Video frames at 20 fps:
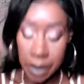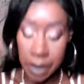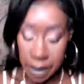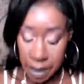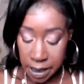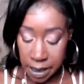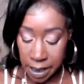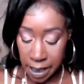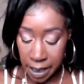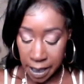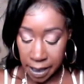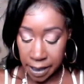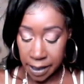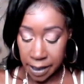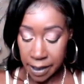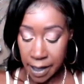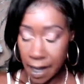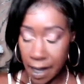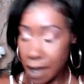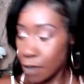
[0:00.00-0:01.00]
good as
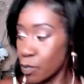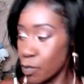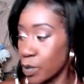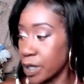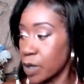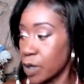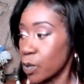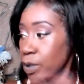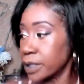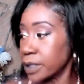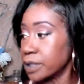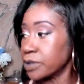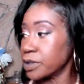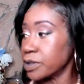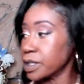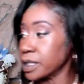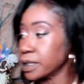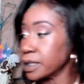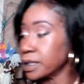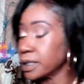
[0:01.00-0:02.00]
you can get it.
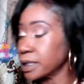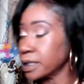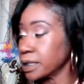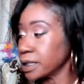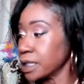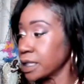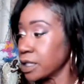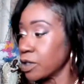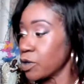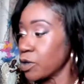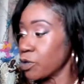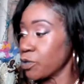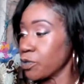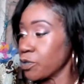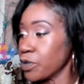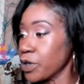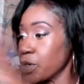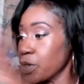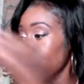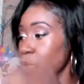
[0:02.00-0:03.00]
Now we're going to
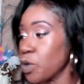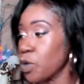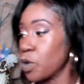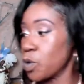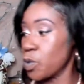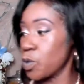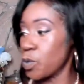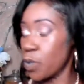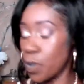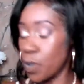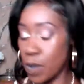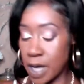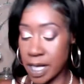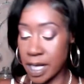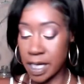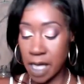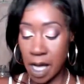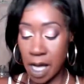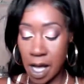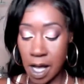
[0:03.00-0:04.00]
conceal
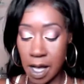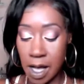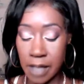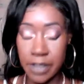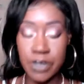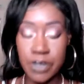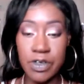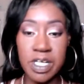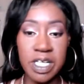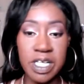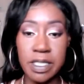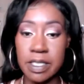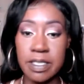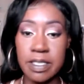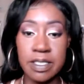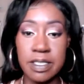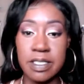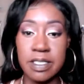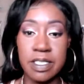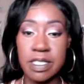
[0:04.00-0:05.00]
real quick.
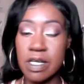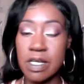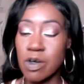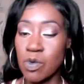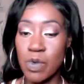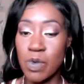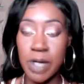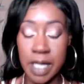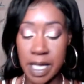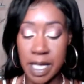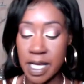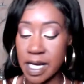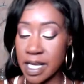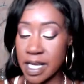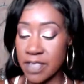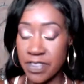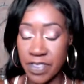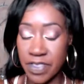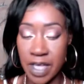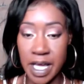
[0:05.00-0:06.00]
Uh, you can
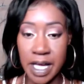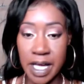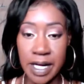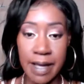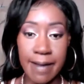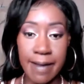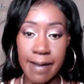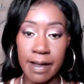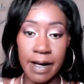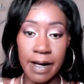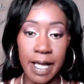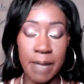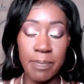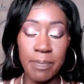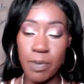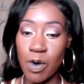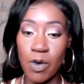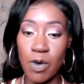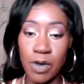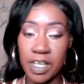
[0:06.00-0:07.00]
conceal with
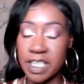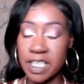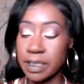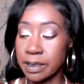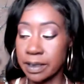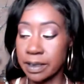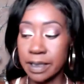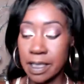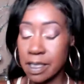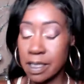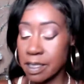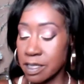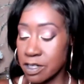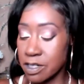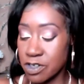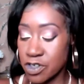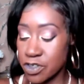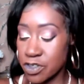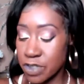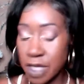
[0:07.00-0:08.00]
anything, LA Pro
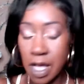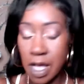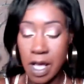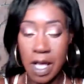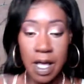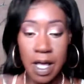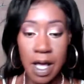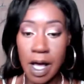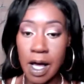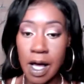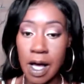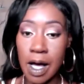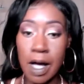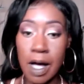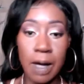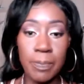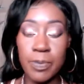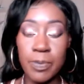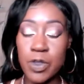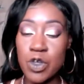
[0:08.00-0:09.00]
Concealers.
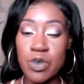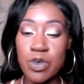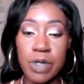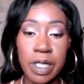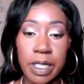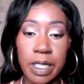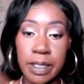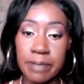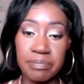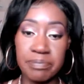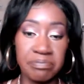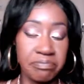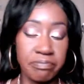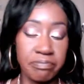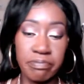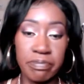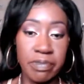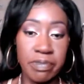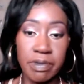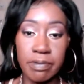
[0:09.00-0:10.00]
Um,
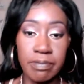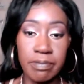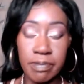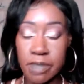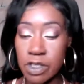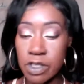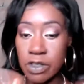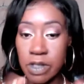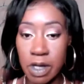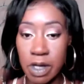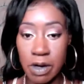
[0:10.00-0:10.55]
you can,